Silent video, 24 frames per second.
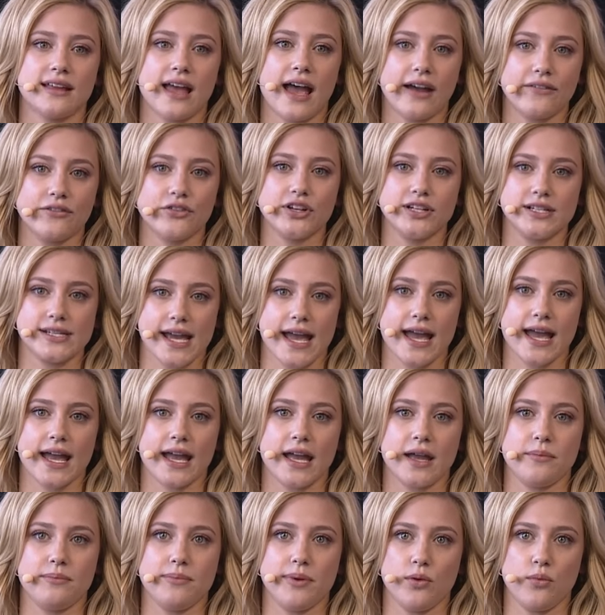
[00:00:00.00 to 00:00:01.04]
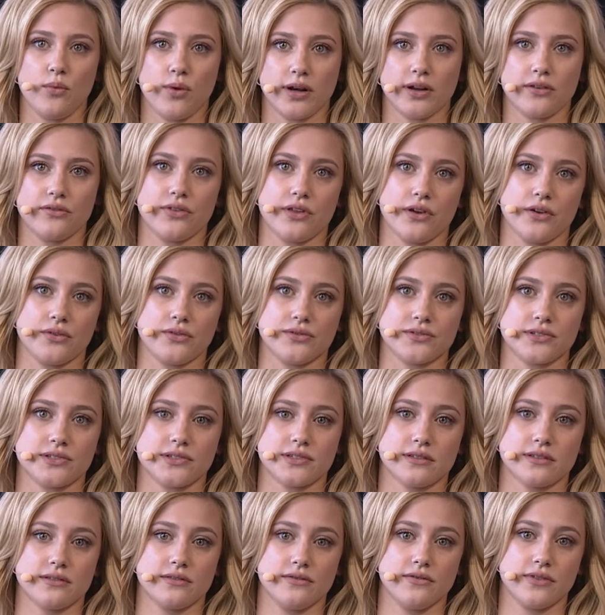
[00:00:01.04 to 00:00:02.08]
every day be one of
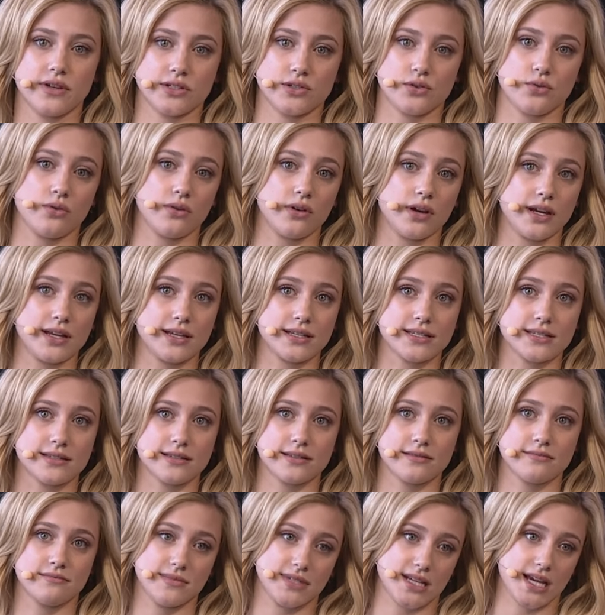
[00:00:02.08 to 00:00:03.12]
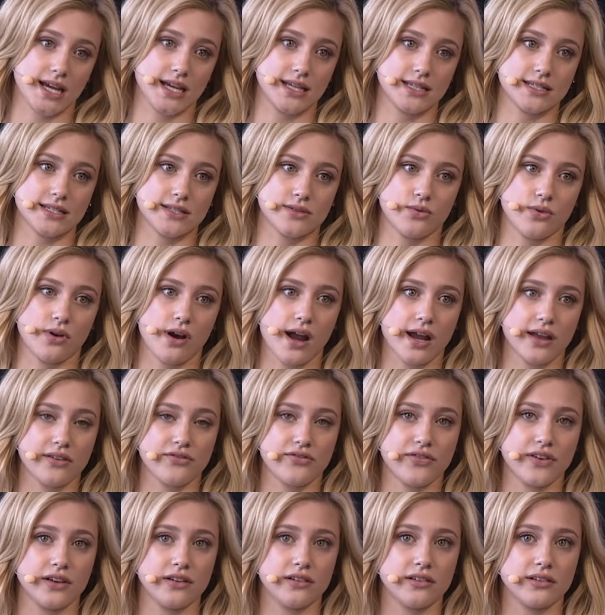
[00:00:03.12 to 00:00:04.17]
those victorious days where I
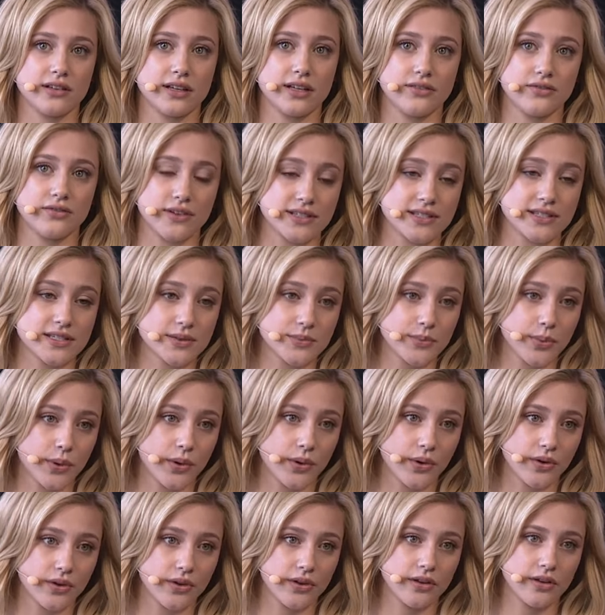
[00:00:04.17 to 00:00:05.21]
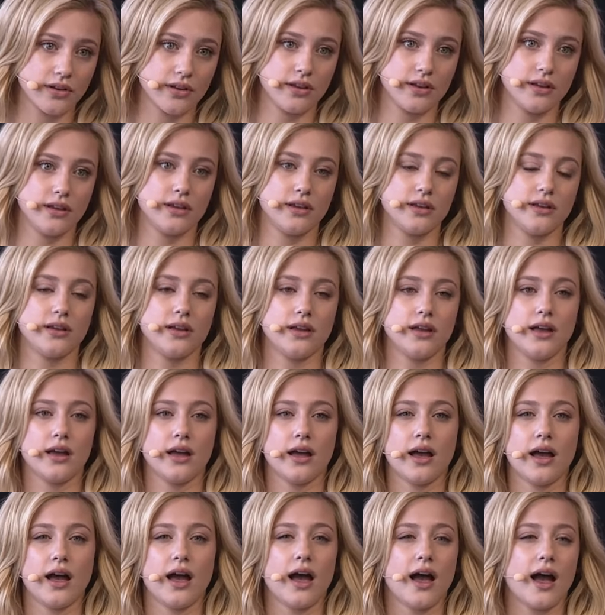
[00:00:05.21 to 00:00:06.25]
feel invincible?
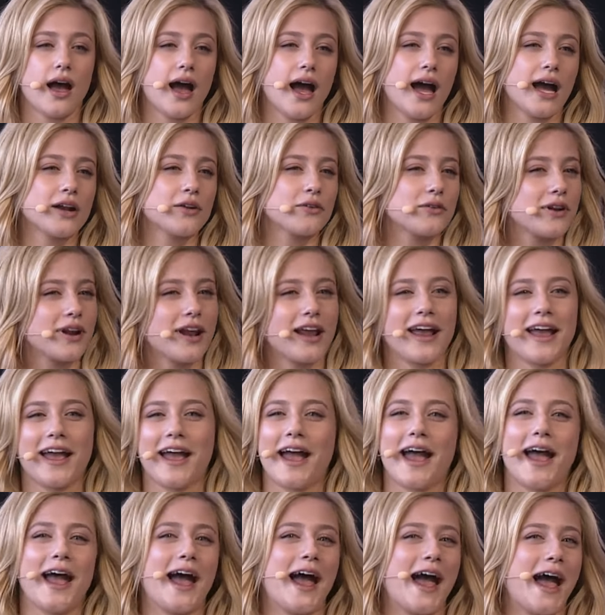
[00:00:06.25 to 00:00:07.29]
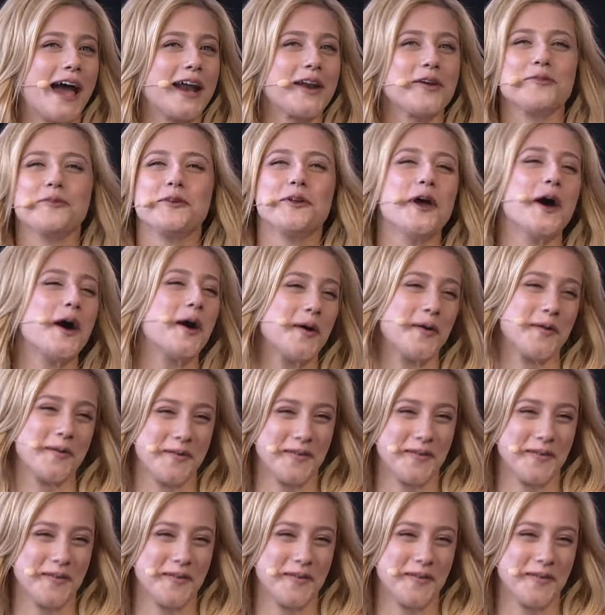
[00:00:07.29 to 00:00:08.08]
I don't I don't know.